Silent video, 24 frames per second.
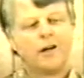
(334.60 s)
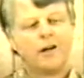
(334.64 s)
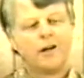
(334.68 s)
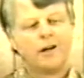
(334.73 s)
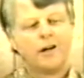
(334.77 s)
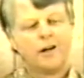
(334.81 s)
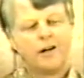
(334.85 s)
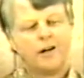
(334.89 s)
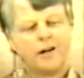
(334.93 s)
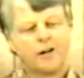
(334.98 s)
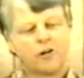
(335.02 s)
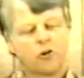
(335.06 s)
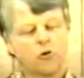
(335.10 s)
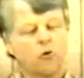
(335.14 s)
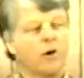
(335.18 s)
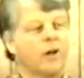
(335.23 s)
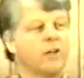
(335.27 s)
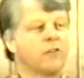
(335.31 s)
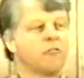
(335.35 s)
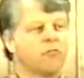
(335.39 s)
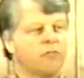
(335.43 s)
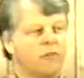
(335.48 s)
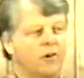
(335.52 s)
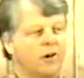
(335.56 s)
a
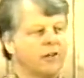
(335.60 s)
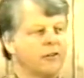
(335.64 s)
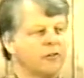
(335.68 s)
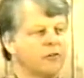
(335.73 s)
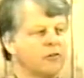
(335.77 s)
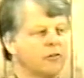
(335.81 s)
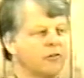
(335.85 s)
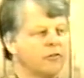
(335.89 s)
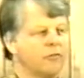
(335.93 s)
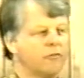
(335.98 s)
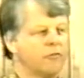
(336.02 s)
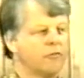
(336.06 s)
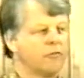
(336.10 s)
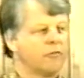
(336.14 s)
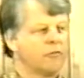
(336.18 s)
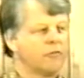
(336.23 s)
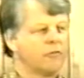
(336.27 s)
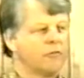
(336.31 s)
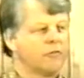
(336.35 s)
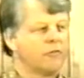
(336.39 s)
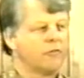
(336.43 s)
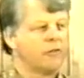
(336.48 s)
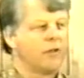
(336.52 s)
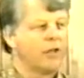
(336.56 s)
grandfather of
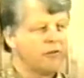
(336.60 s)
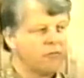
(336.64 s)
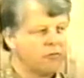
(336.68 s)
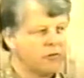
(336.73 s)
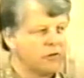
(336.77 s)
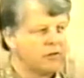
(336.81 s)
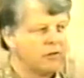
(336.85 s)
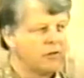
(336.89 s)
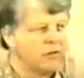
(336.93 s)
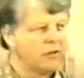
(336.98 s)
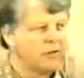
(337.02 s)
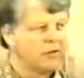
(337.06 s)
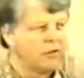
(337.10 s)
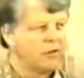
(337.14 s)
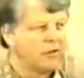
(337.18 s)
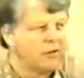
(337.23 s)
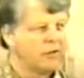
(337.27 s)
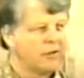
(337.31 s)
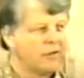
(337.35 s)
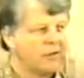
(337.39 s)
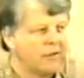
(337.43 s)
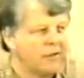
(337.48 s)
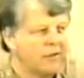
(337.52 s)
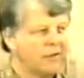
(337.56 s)
David,
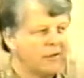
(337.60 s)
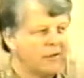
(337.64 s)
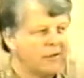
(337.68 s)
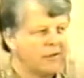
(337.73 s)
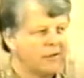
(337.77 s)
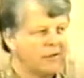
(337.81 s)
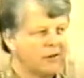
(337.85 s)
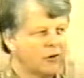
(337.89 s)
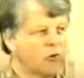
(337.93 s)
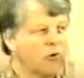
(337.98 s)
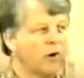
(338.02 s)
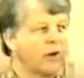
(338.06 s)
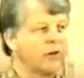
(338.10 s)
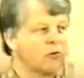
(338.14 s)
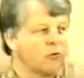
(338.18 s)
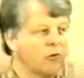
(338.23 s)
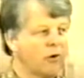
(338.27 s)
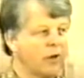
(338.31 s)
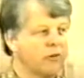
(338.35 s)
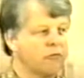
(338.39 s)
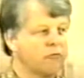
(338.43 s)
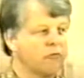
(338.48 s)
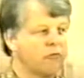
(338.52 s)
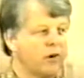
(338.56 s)

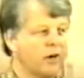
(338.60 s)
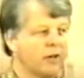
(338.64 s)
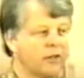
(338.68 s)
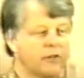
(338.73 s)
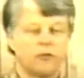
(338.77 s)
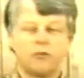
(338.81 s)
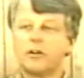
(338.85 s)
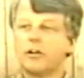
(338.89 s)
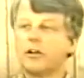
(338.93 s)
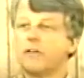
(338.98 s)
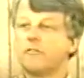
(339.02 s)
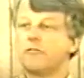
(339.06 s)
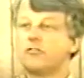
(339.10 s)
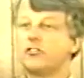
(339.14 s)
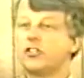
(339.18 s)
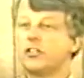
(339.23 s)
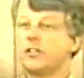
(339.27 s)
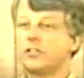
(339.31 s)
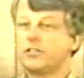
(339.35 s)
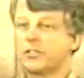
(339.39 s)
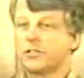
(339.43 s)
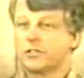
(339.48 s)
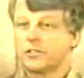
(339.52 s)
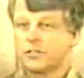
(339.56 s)
great-grandfather of
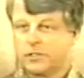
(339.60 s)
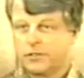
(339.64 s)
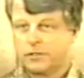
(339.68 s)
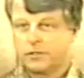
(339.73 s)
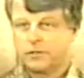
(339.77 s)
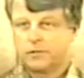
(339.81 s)
Jesus.